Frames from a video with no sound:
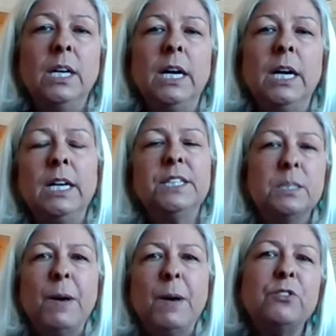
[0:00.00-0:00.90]
Uh, the
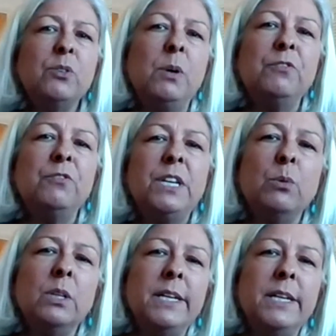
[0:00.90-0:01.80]
spectrum of heat
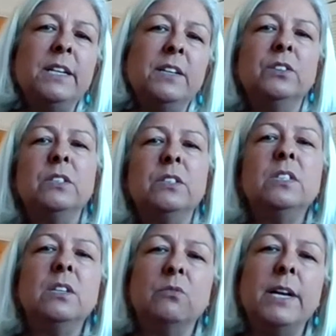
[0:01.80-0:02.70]
related illness
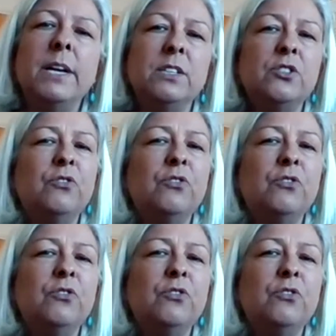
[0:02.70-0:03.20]
can range